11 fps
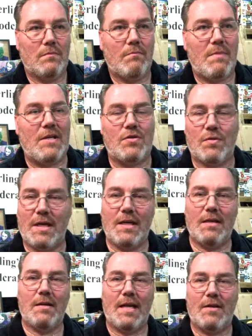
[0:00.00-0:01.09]
be
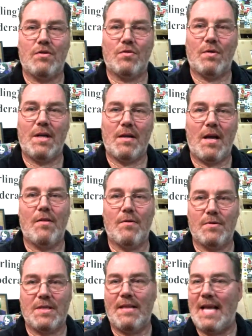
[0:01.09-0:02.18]
treated and treat
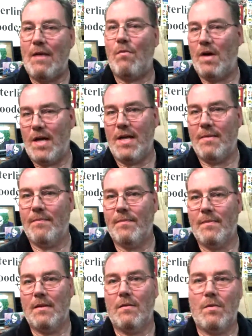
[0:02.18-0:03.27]
others in that way
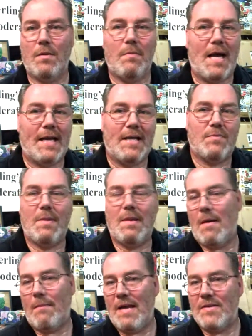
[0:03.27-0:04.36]
would, I guess, be
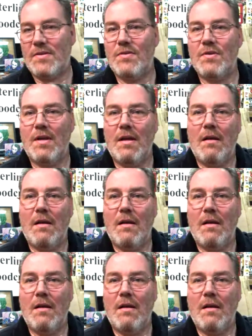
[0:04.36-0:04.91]
my message.